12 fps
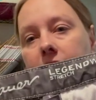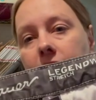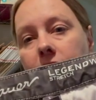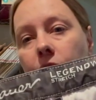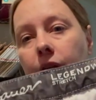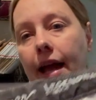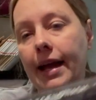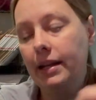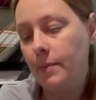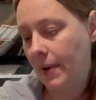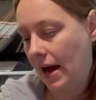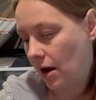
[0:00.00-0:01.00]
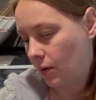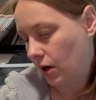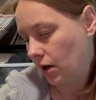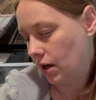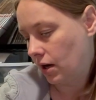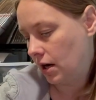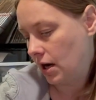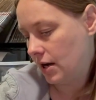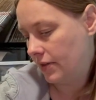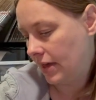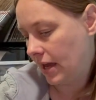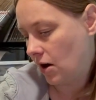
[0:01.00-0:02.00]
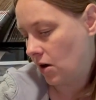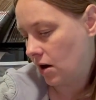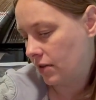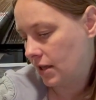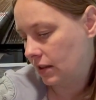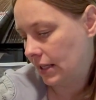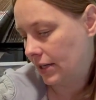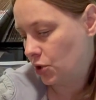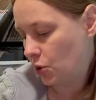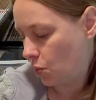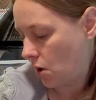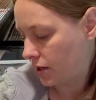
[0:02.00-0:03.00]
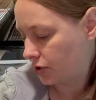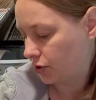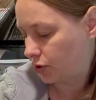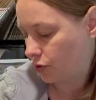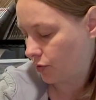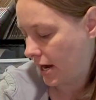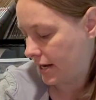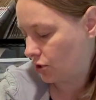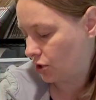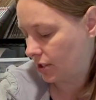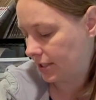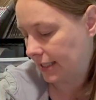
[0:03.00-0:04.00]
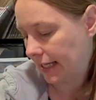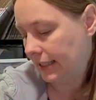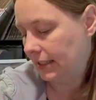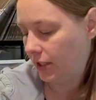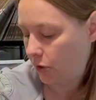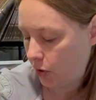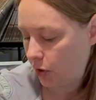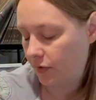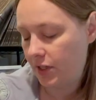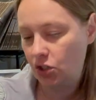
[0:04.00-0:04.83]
these are Eddie Bauer. They are the Legend Wash Stretch, slightly curvy